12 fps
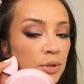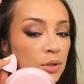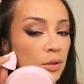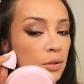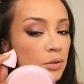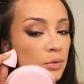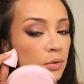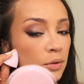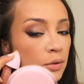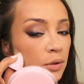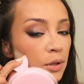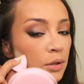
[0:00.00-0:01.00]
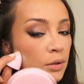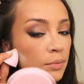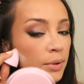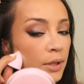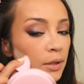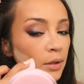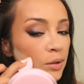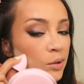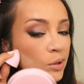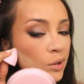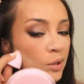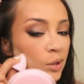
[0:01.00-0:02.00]
just going to do a little bit
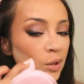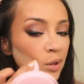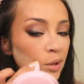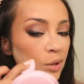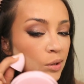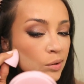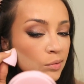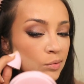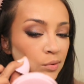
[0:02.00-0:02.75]
under here